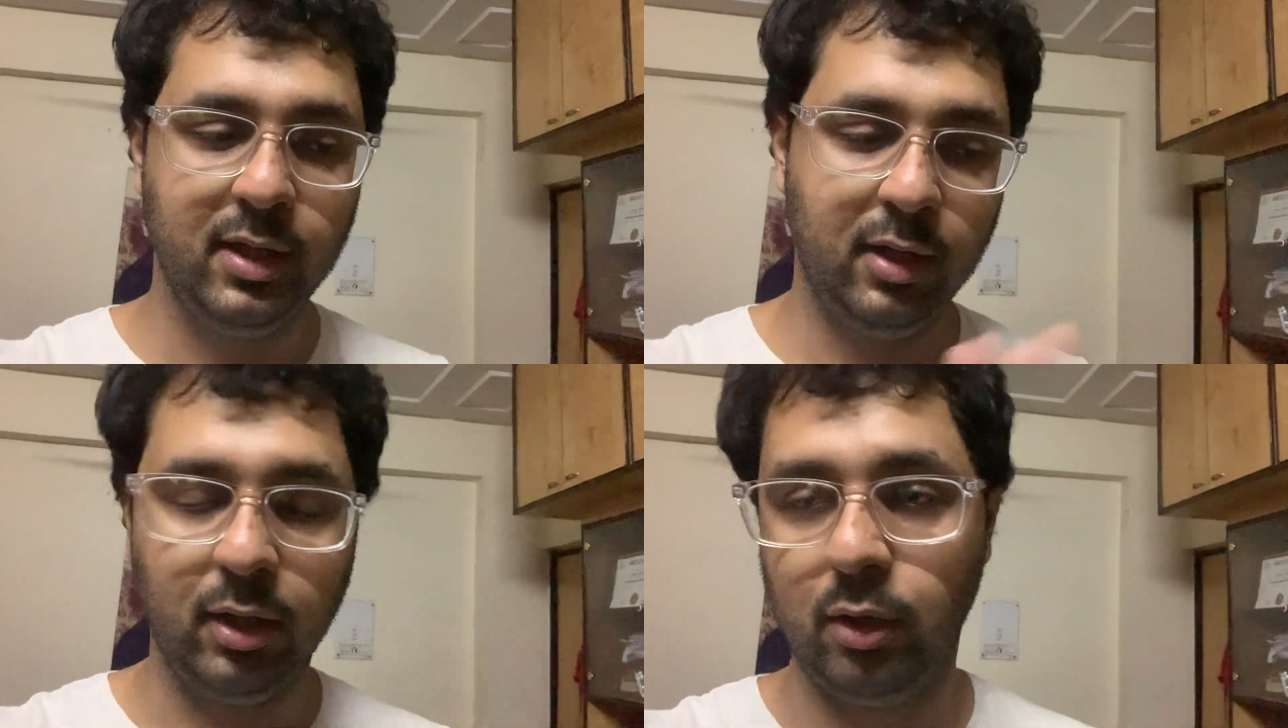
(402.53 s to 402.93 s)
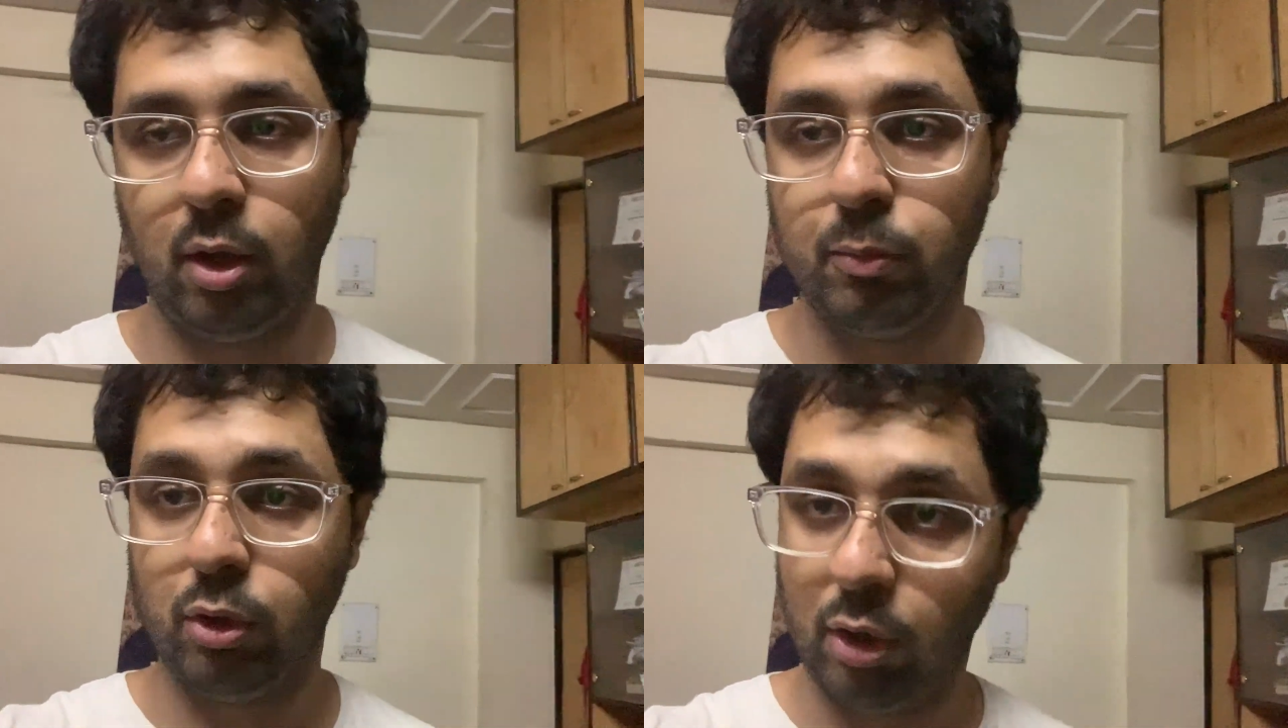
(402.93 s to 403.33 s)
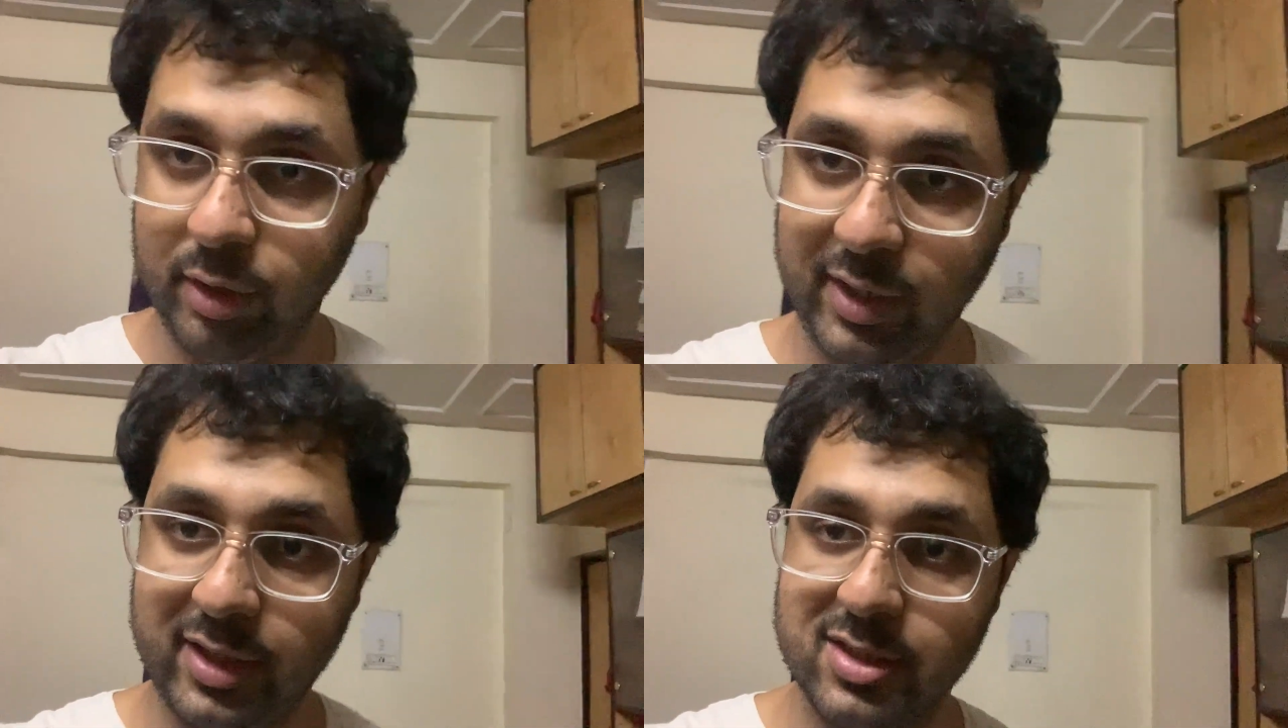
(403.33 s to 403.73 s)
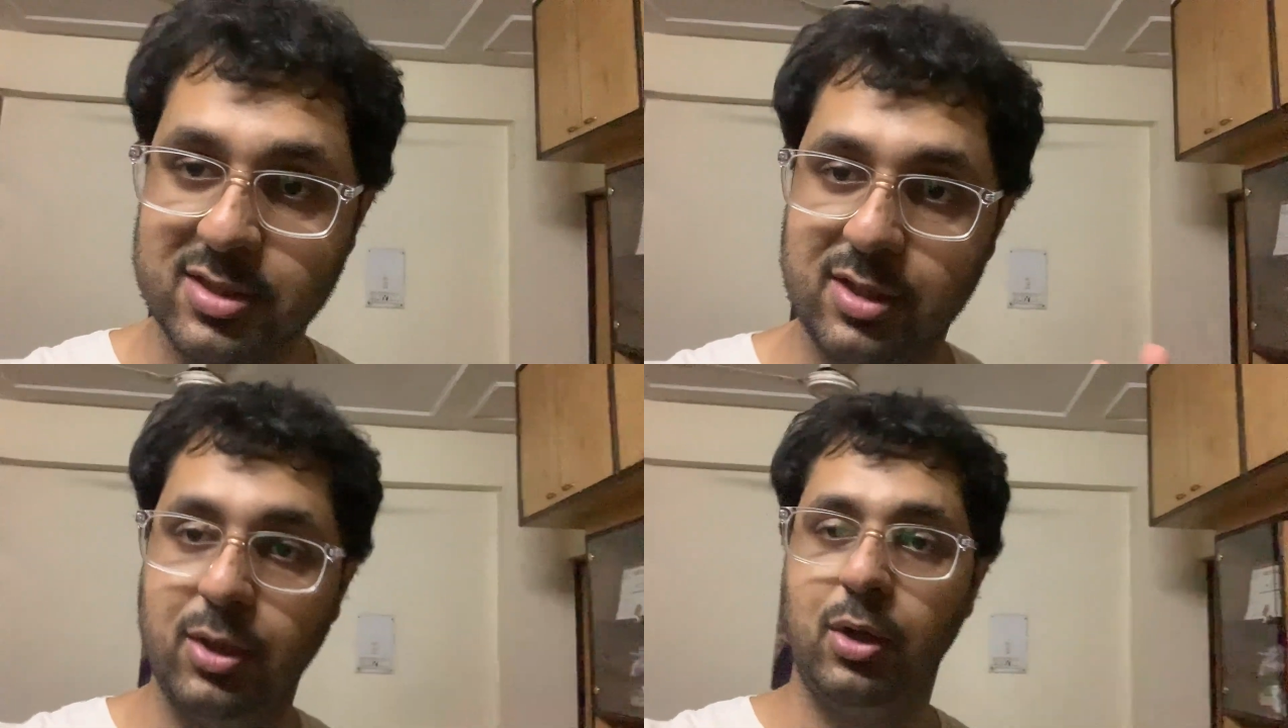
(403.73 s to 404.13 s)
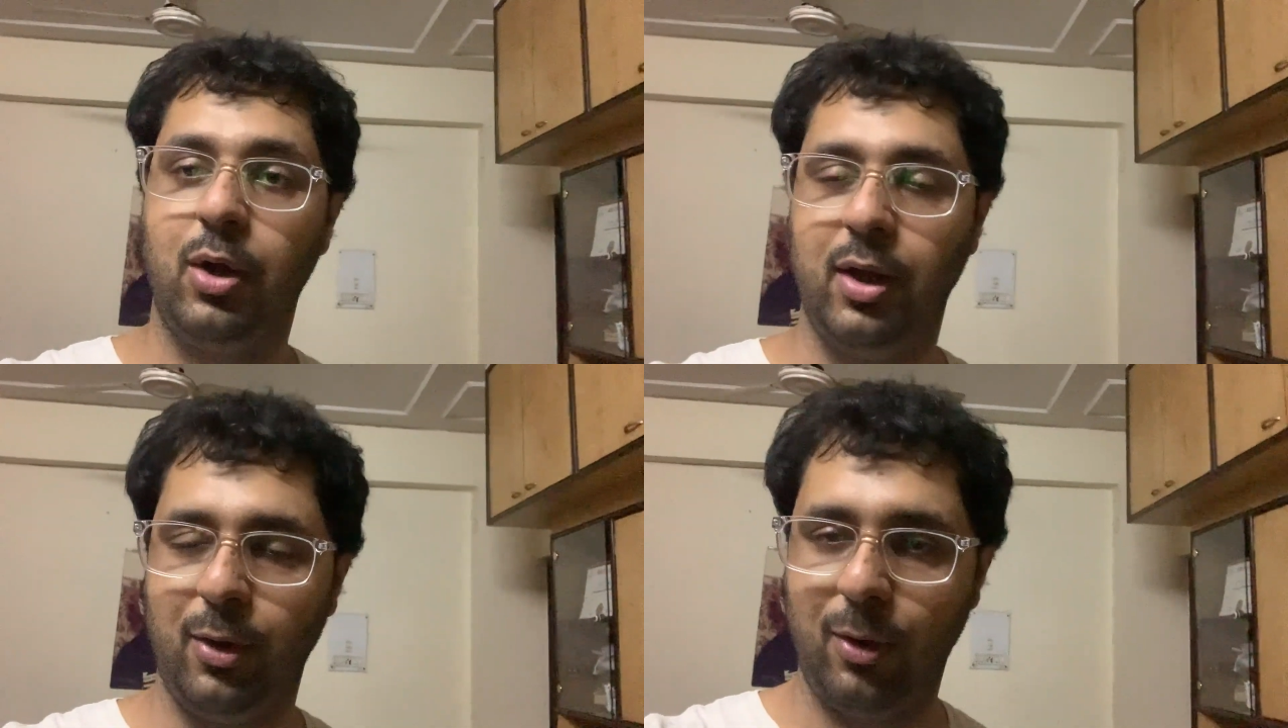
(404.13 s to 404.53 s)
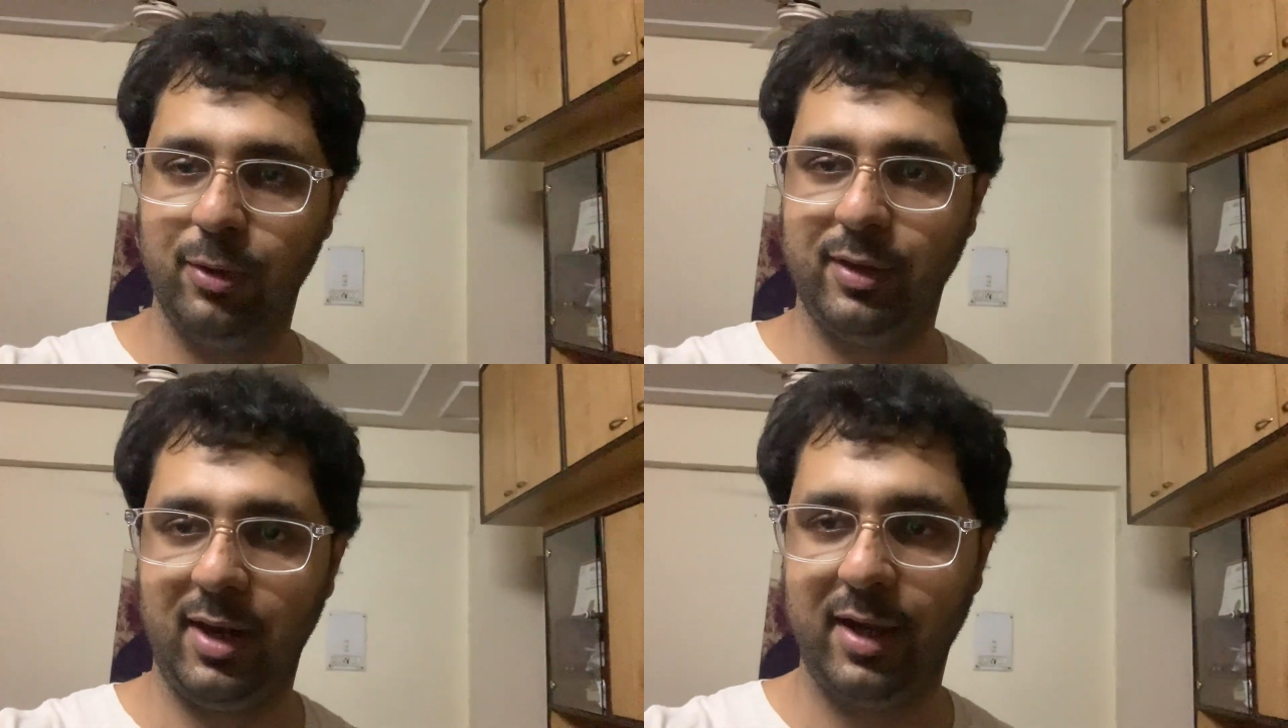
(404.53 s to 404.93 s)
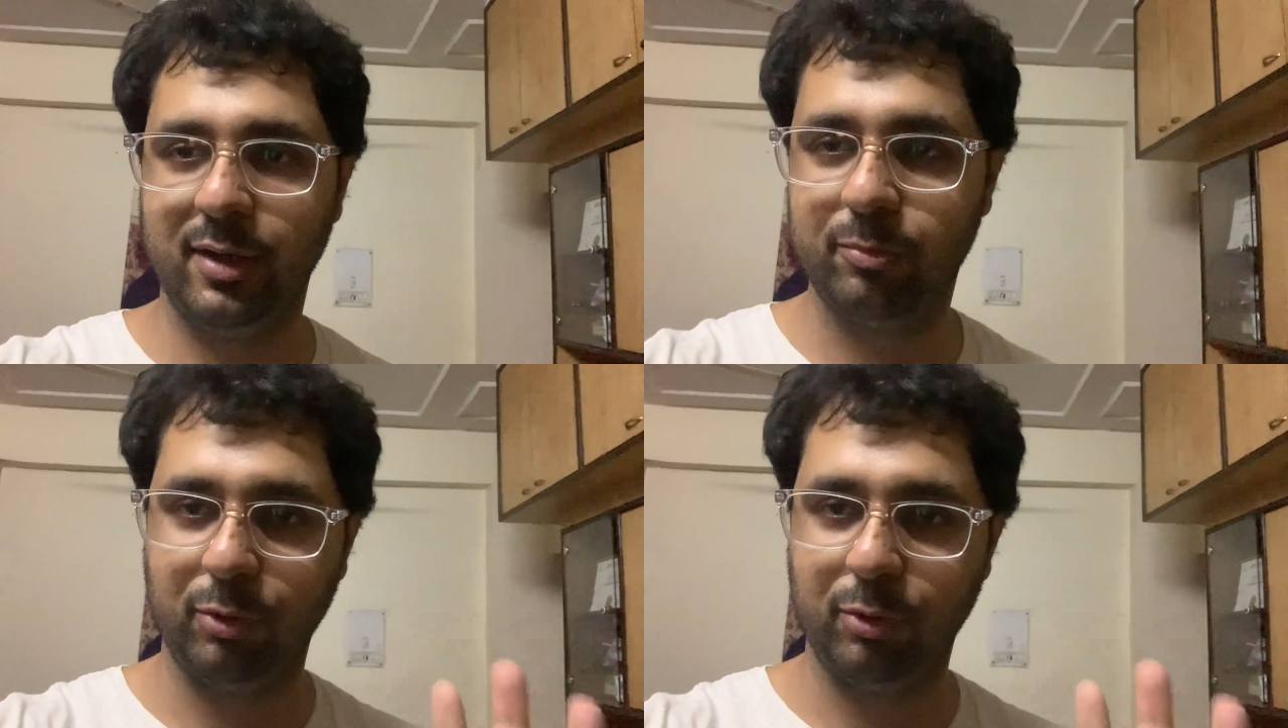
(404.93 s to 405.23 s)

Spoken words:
A lot more content is still on the lineup,